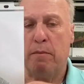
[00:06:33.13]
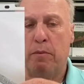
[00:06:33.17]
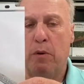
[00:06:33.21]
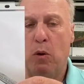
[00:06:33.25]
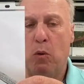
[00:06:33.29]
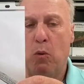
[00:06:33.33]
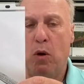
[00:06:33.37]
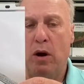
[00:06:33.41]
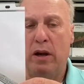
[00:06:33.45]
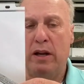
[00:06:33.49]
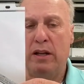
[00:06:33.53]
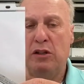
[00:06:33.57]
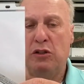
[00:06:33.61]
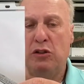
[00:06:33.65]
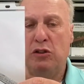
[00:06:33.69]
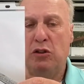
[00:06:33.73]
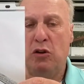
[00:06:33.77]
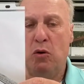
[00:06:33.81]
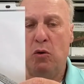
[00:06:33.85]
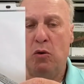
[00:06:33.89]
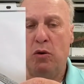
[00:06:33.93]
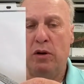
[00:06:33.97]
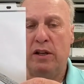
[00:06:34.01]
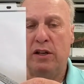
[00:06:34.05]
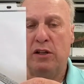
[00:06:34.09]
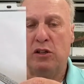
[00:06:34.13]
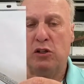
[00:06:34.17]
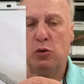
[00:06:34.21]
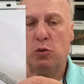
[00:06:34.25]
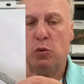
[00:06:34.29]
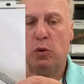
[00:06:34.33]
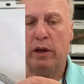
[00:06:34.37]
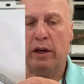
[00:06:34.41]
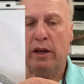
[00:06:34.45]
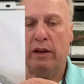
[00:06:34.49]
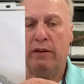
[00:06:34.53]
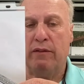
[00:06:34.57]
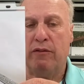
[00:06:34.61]
but what he's doing, he's
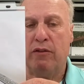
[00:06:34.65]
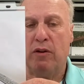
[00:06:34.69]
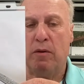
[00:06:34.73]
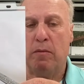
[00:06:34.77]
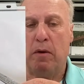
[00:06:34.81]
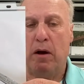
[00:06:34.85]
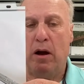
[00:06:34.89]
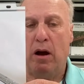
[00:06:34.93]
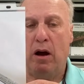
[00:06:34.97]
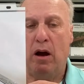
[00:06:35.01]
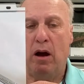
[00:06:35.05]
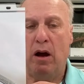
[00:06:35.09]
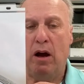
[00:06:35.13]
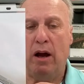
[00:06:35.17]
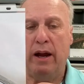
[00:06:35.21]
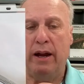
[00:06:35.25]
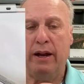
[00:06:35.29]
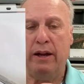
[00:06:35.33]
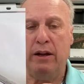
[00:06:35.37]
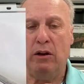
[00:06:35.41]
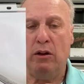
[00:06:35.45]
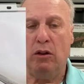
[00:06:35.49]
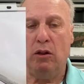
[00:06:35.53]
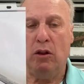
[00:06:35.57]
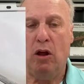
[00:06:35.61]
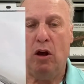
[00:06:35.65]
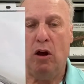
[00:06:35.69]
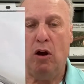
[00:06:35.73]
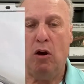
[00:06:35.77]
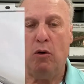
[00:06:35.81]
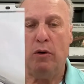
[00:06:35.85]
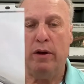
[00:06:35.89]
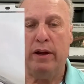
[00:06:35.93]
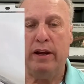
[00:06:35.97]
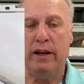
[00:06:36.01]
swinging from high to low,